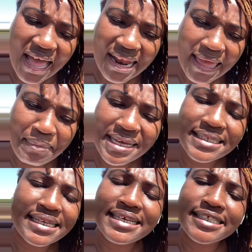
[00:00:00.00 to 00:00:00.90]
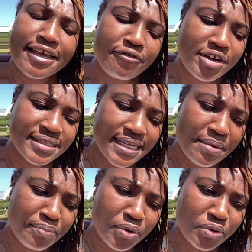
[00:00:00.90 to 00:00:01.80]
like basically say for
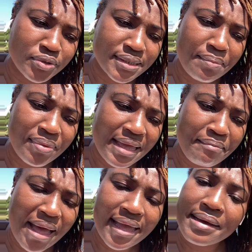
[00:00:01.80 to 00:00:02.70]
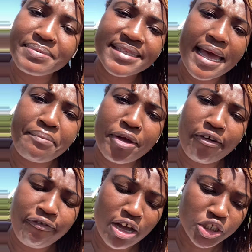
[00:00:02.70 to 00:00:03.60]
example something might upset me or
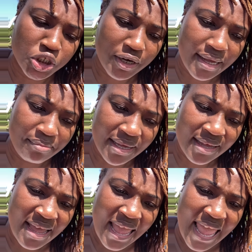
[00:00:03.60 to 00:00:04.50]
frustrate me